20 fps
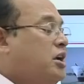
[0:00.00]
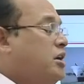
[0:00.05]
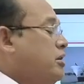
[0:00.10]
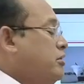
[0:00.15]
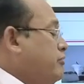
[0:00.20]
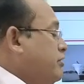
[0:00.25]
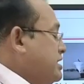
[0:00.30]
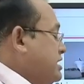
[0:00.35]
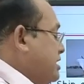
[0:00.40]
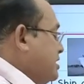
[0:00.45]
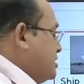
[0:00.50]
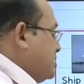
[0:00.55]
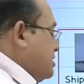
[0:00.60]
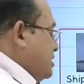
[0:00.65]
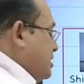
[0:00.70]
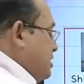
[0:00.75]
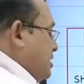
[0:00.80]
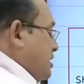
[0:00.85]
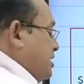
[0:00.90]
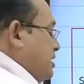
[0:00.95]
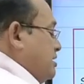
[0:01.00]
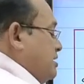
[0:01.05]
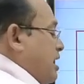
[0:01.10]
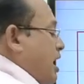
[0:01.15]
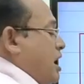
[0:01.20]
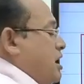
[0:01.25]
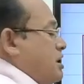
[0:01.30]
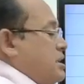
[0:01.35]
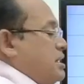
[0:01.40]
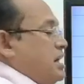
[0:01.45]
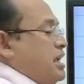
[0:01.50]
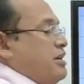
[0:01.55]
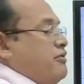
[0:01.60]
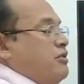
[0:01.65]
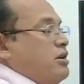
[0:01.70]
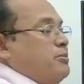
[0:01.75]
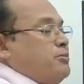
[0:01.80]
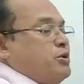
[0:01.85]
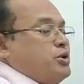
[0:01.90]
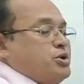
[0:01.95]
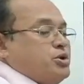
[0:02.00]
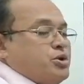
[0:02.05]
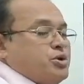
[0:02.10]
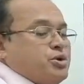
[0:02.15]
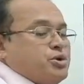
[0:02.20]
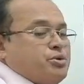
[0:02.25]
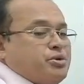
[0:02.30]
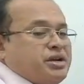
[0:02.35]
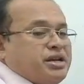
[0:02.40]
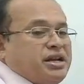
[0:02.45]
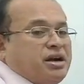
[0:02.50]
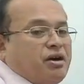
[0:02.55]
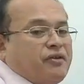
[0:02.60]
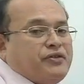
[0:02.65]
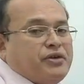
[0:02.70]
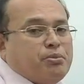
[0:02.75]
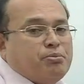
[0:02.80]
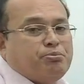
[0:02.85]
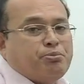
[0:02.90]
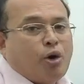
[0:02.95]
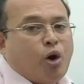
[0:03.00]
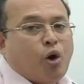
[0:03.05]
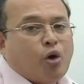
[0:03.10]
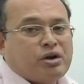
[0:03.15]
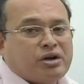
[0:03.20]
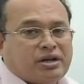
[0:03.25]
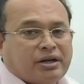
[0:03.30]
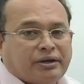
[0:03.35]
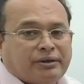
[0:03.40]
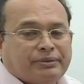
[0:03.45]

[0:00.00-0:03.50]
which is not leviable to duty of import.